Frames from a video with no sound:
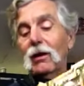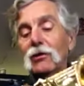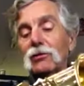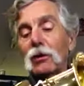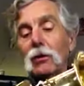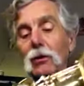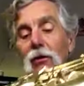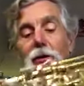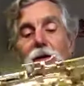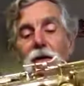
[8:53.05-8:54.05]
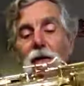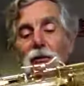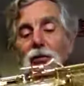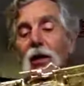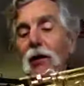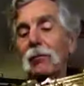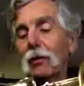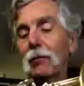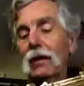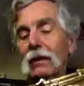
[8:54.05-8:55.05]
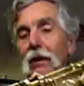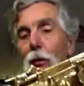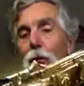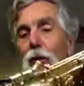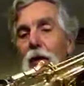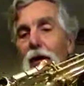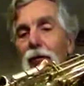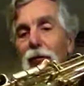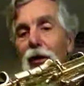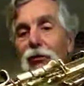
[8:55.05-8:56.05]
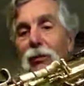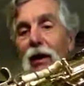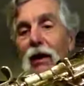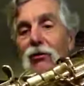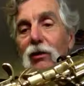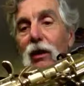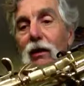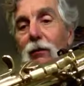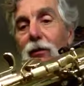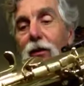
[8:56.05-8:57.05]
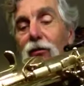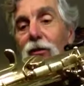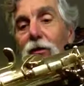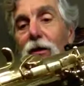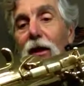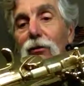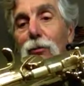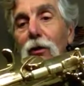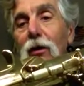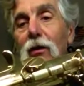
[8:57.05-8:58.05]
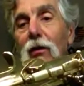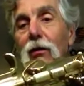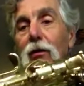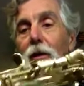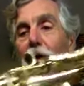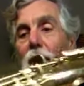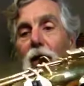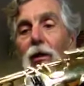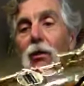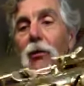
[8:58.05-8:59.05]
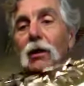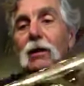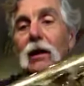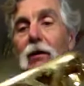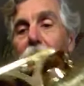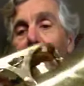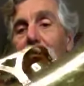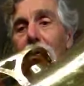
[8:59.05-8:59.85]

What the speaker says: So there it is. Again, really fresh pads on it. You can see they're a nice, pretty color all the way down